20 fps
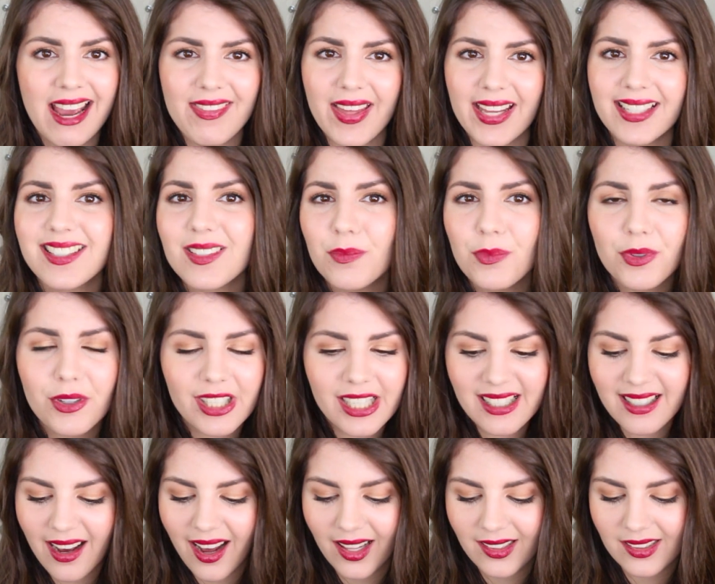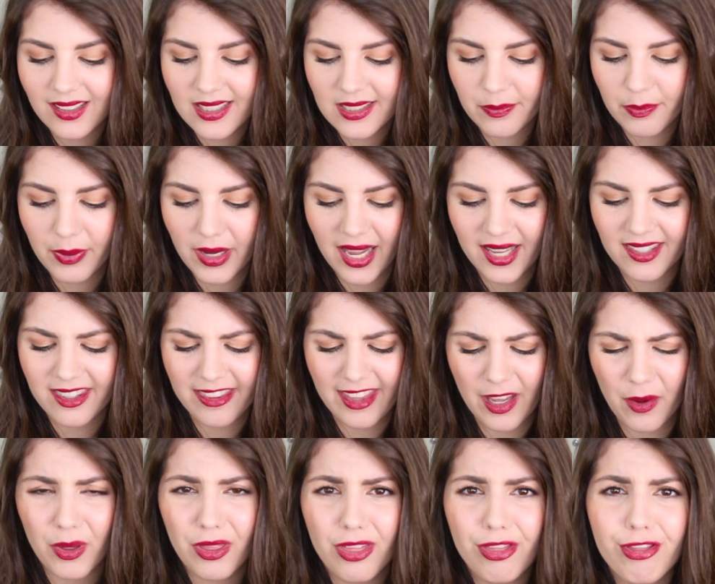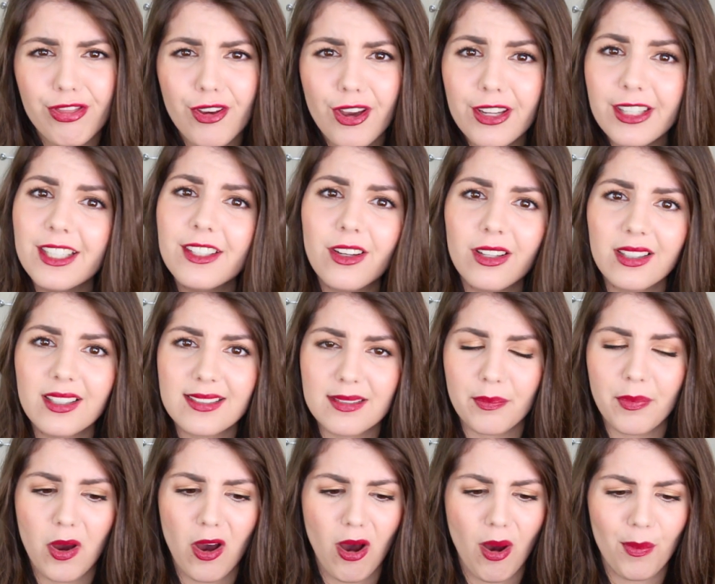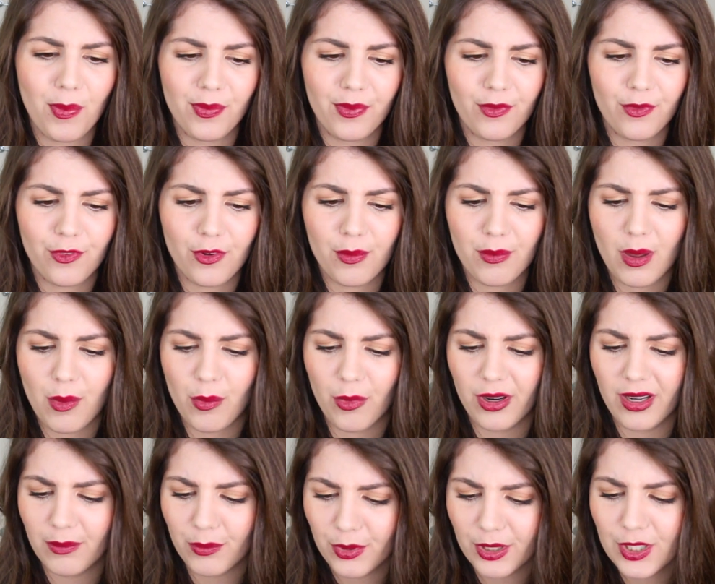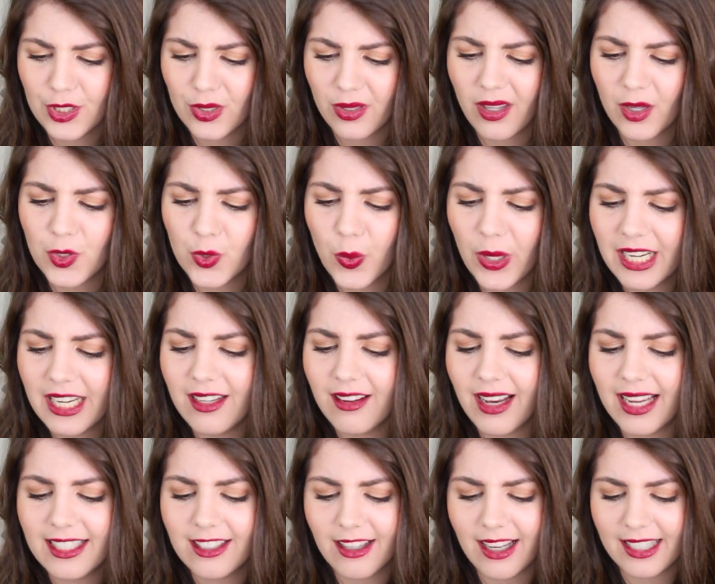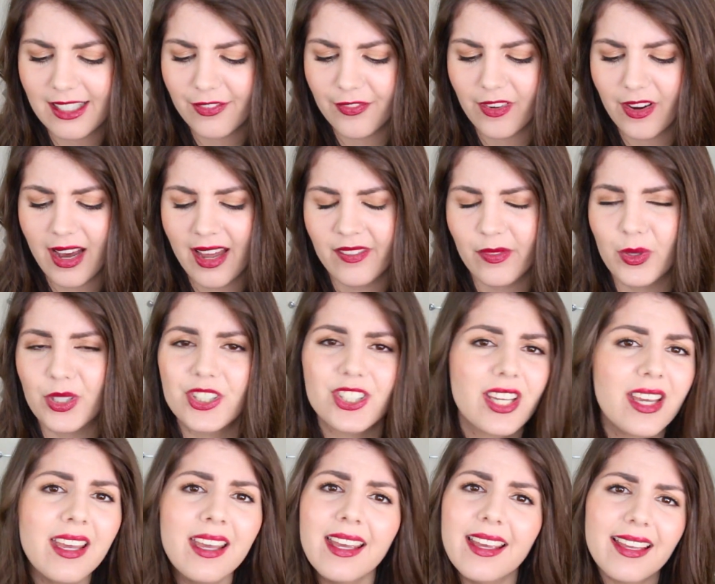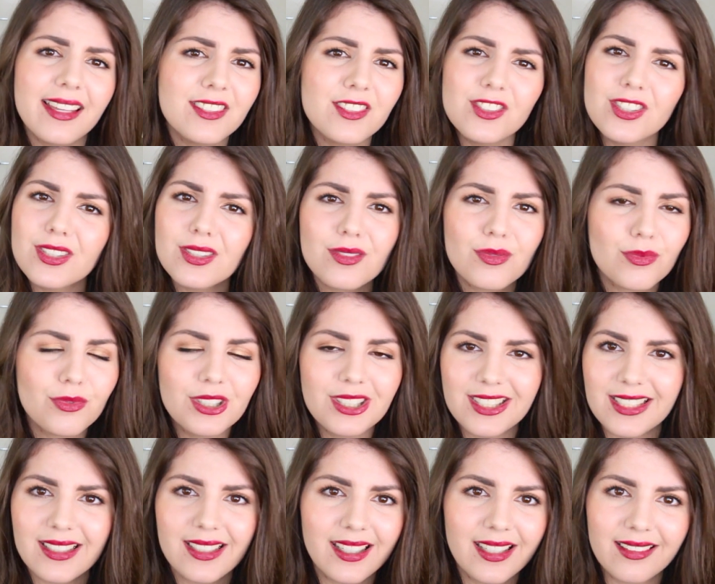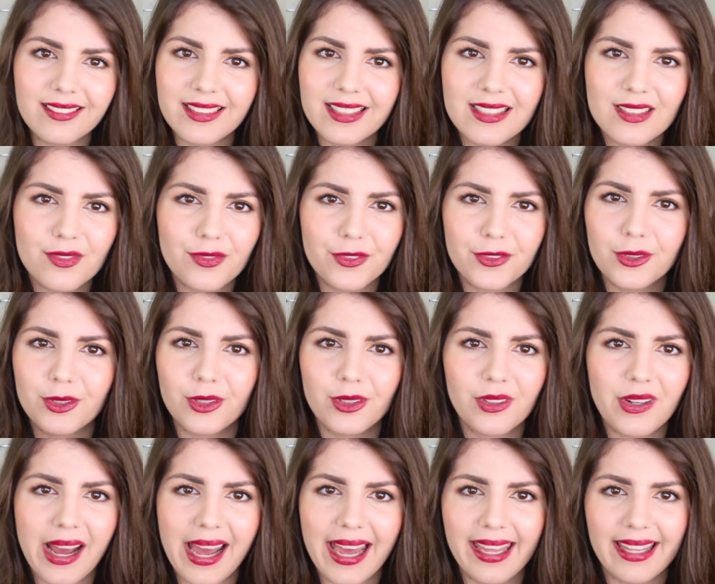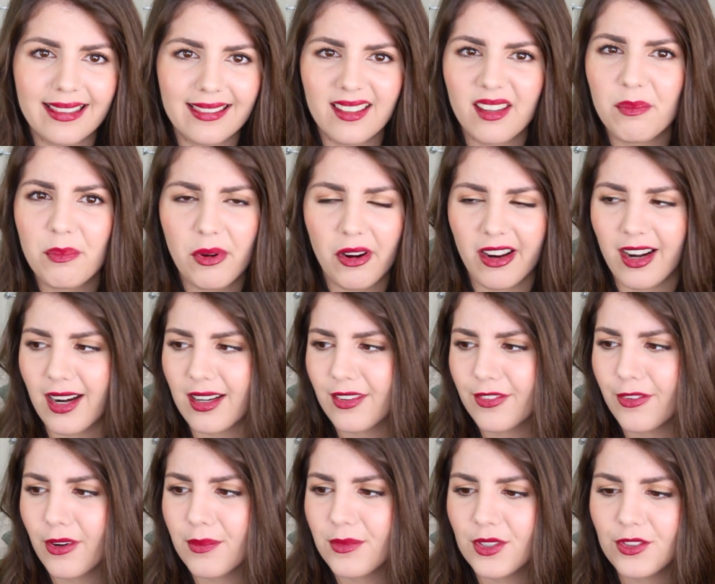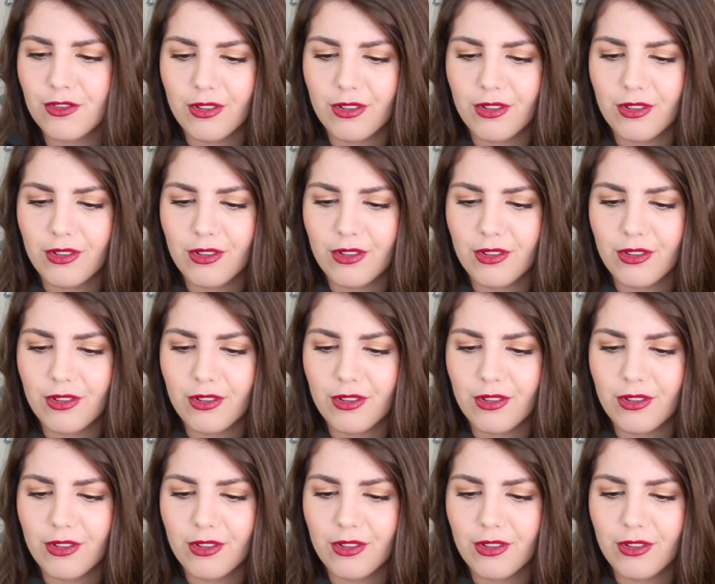They had some pretty colors, but they were $30 a pop from memory. I'm pretty sure they're $29.95, which is just ridiculous for a lip product from the